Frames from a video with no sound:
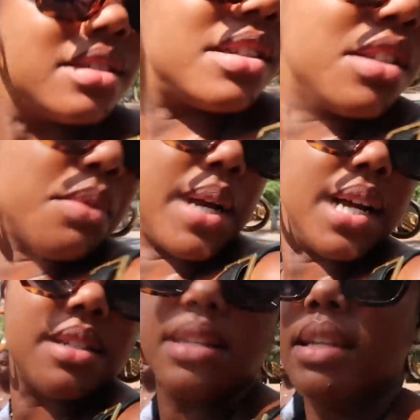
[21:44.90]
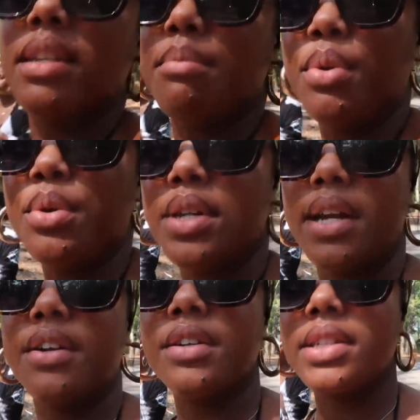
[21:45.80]
since we had to end pool
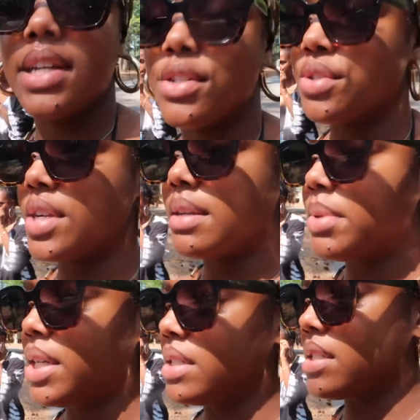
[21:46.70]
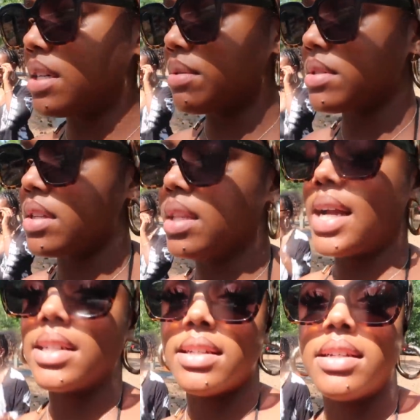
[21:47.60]
day early yesterday because there was a
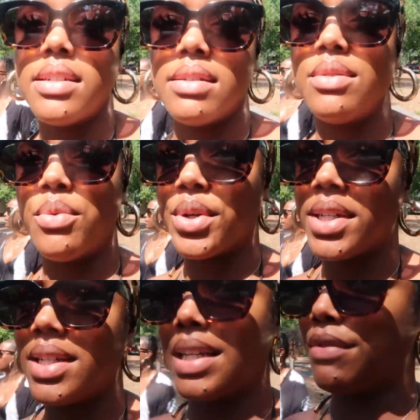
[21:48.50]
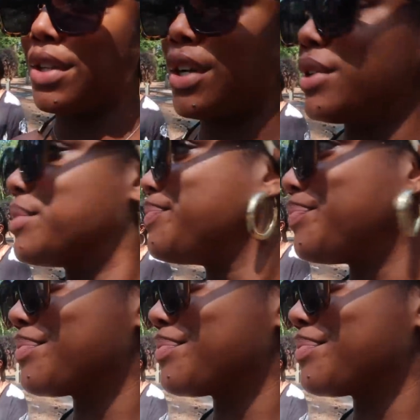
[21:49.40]
lightning warning, even though